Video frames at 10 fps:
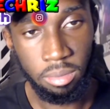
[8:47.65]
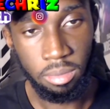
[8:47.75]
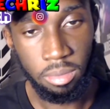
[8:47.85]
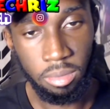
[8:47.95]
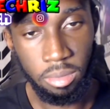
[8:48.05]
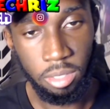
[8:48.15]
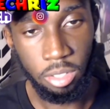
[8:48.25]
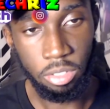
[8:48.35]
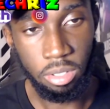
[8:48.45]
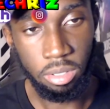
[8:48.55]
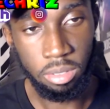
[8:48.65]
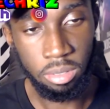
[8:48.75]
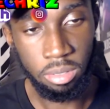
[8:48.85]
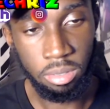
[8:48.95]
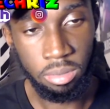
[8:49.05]
Good shot.
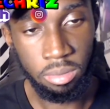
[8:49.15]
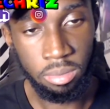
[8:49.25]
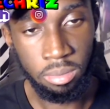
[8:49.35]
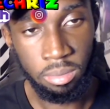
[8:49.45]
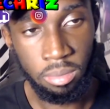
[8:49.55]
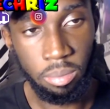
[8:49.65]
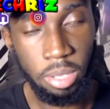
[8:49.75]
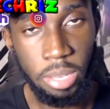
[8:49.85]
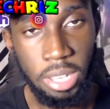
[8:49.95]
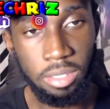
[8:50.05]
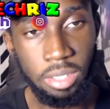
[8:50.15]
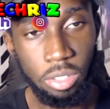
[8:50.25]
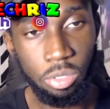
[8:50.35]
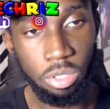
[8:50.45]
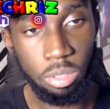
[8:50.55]
Big man is not
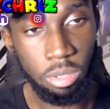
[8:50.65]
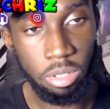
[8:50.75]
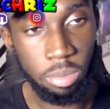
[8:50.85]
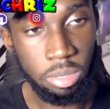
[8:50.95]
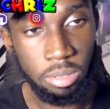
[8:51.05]
shooting the ball, bro.